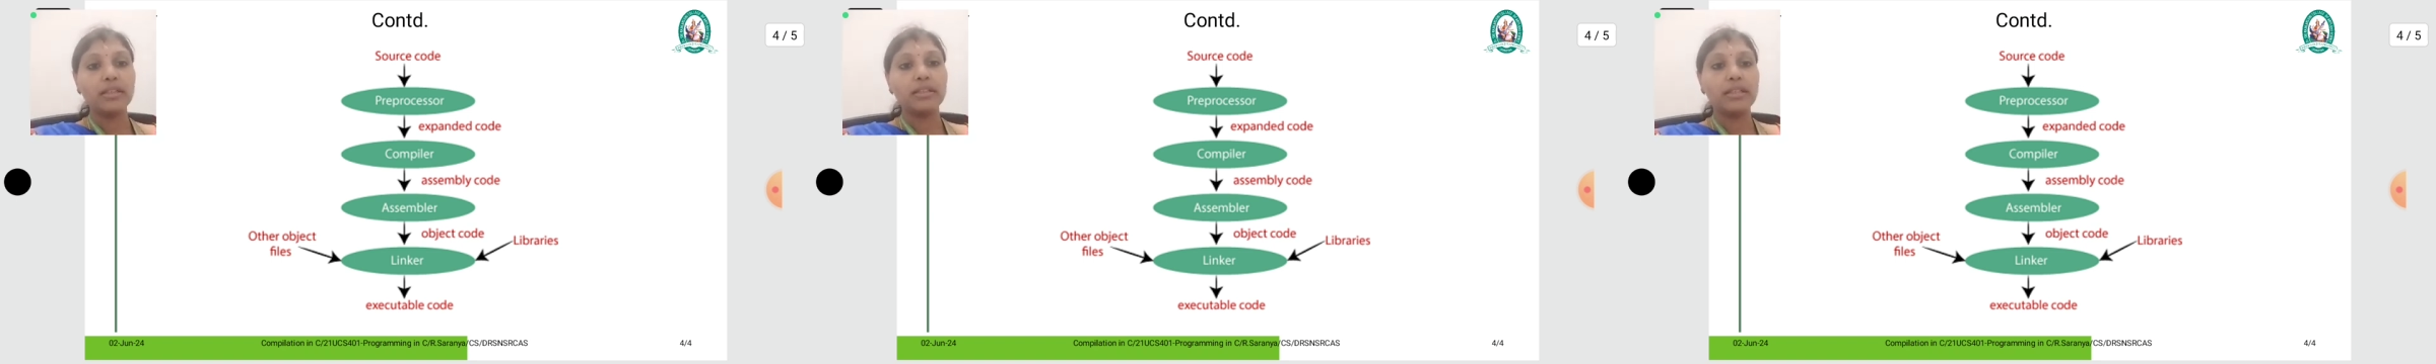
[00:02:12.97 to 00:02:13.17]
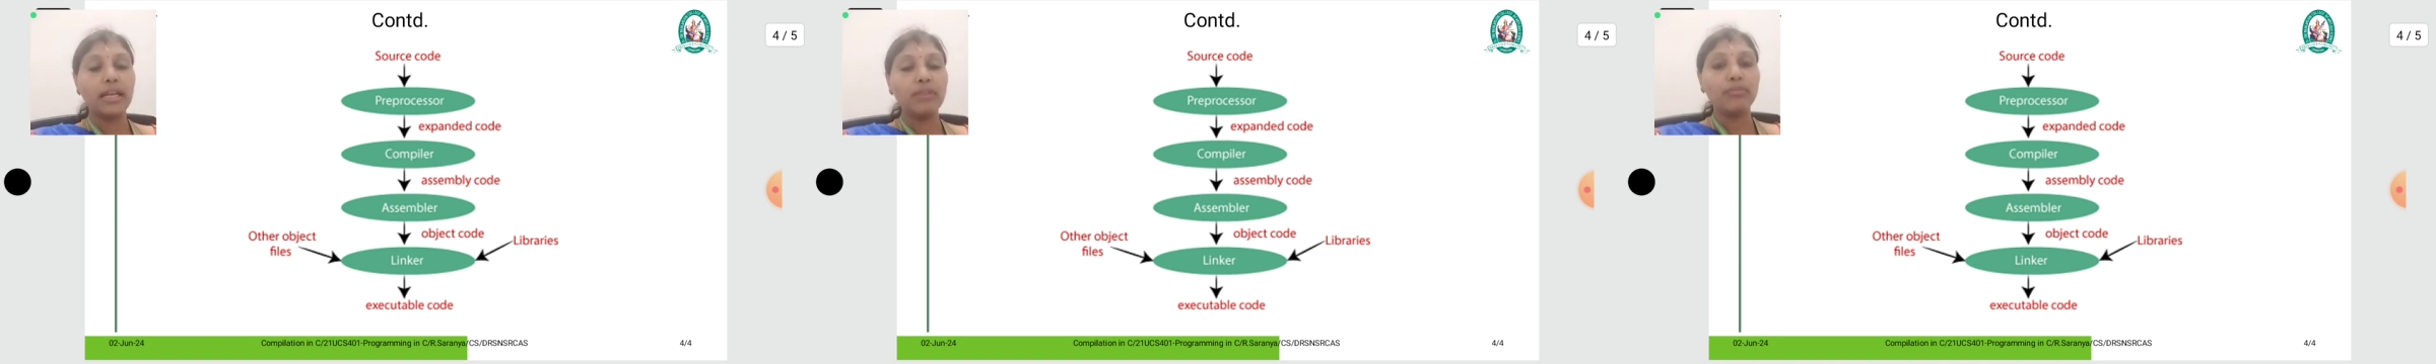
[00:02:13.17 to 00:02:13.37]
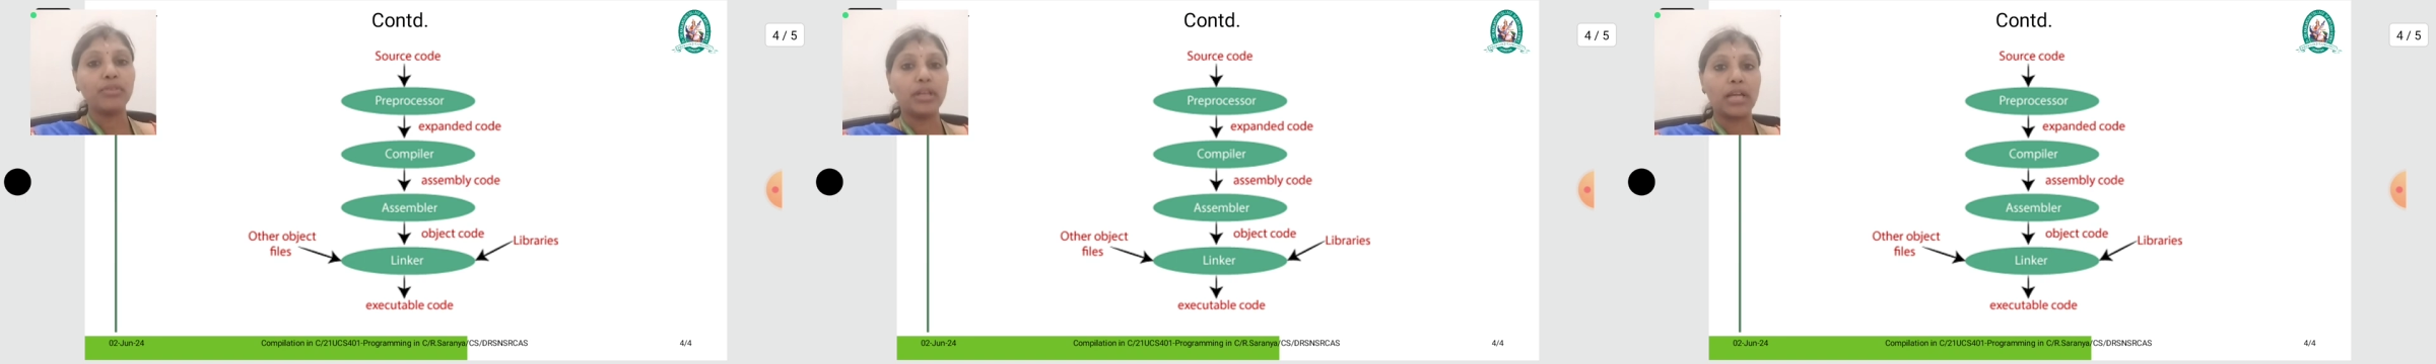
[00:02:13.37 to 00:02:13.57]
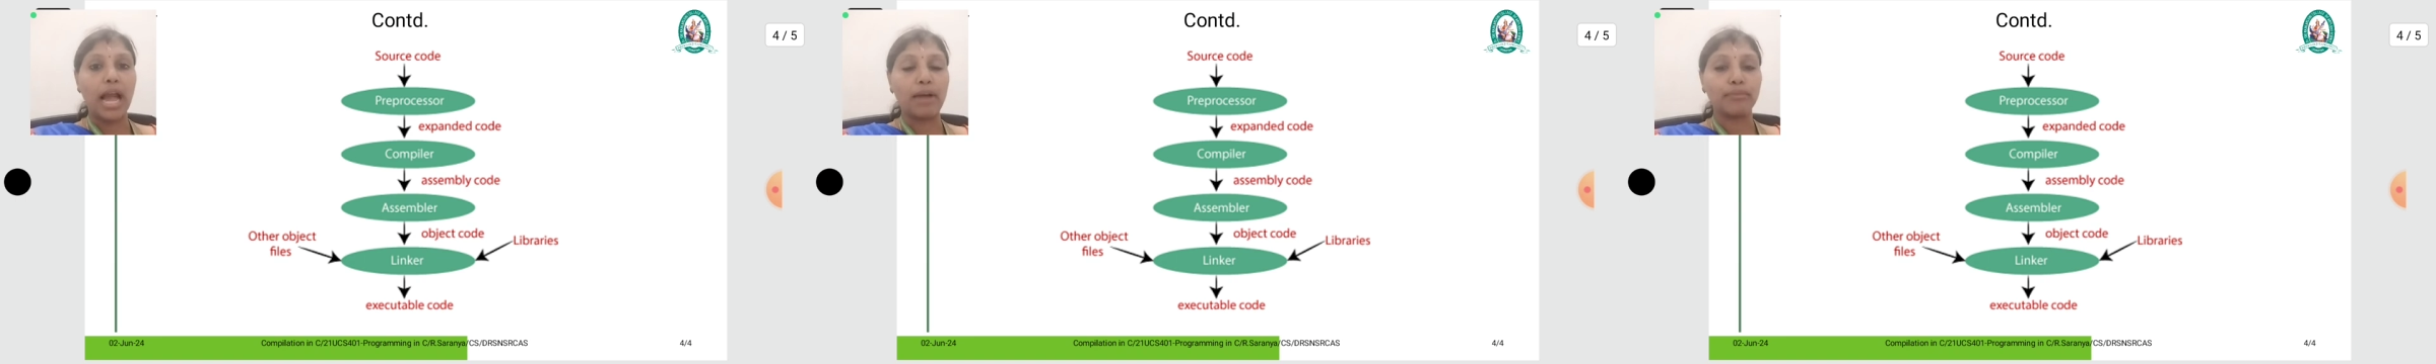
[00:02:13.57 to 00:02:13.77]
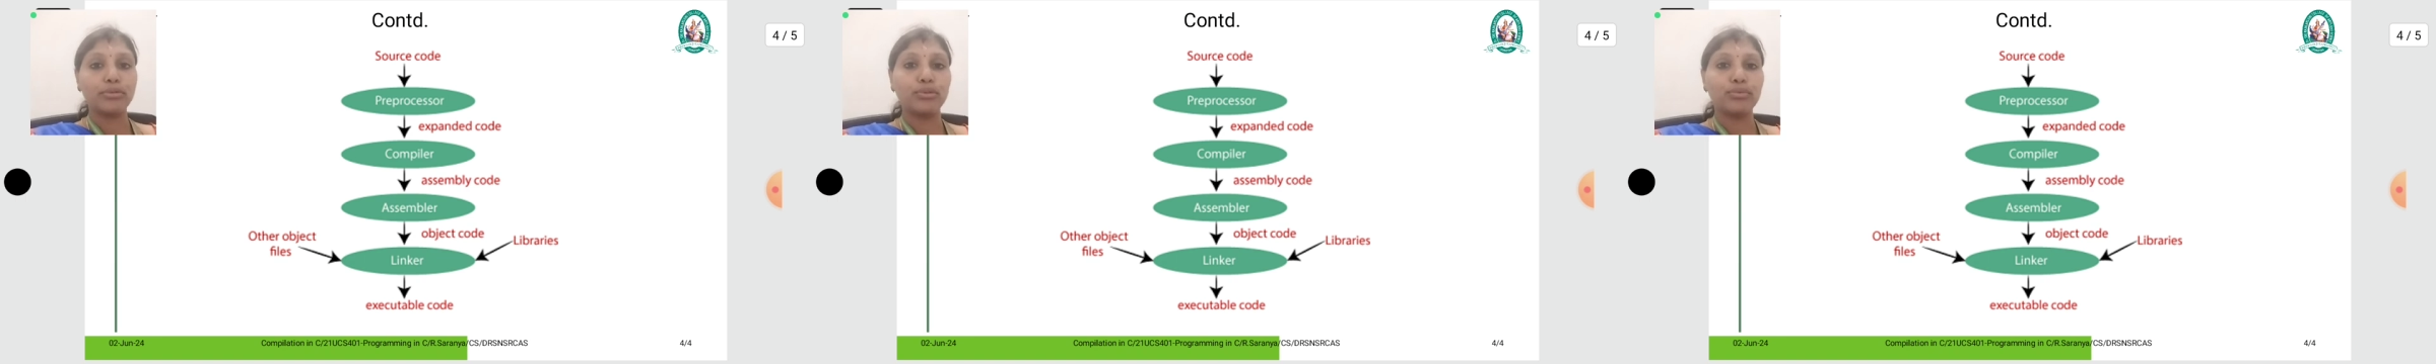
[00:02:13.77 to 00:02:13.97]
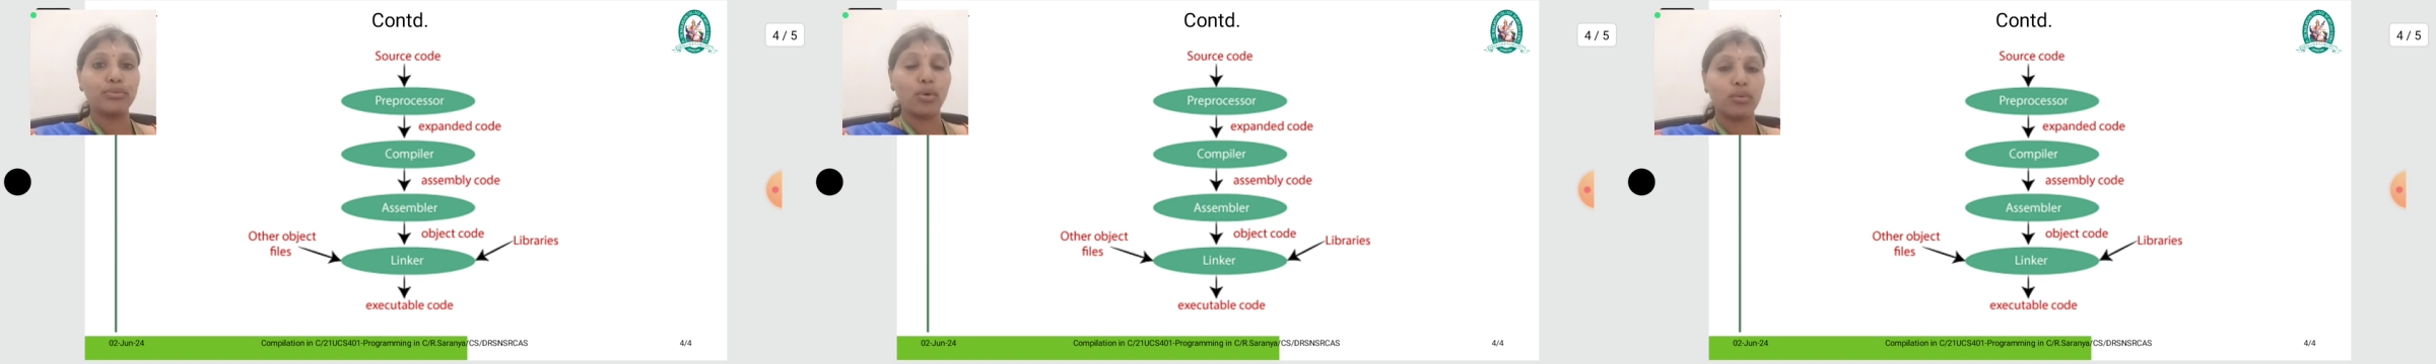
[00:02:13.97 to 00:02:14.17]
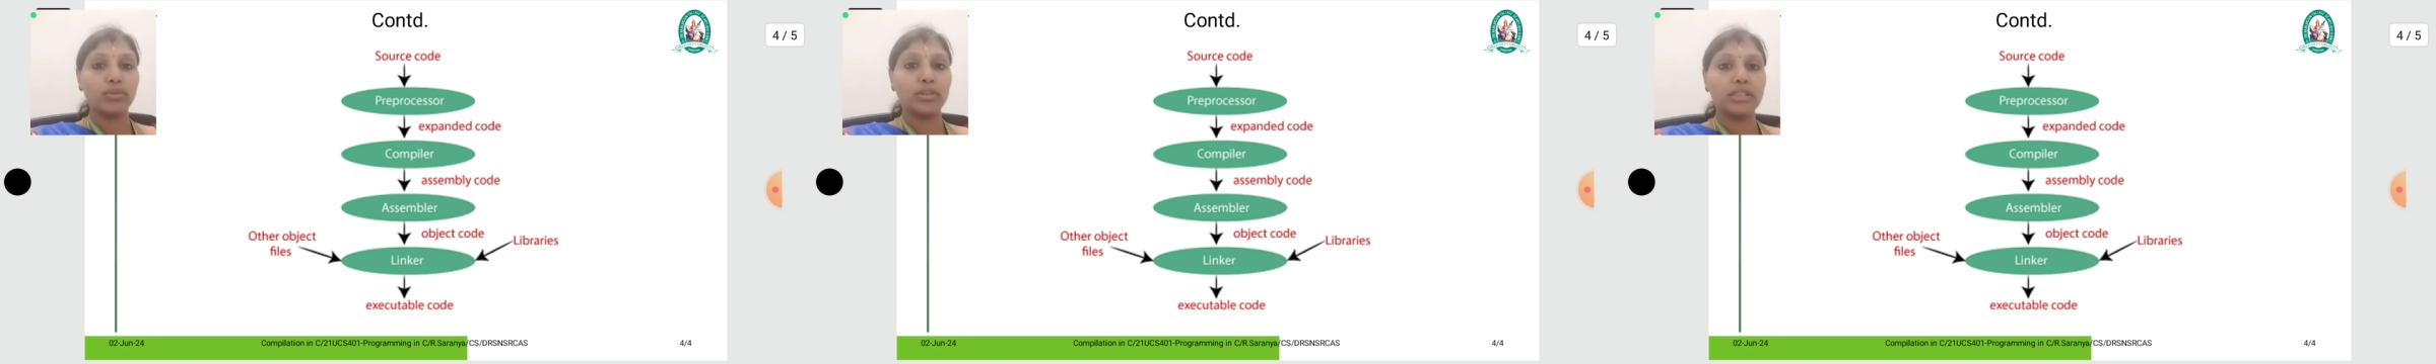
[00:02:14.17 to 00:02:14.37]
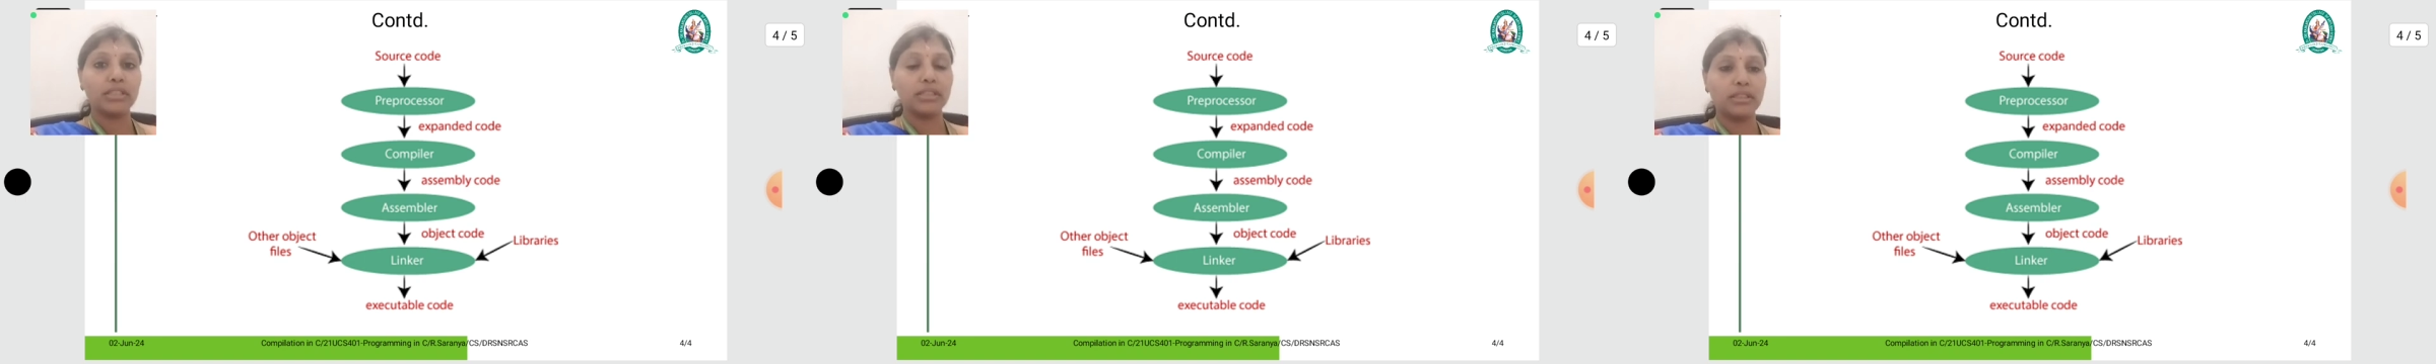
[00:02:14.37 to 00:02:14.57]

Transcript: then we have to forward it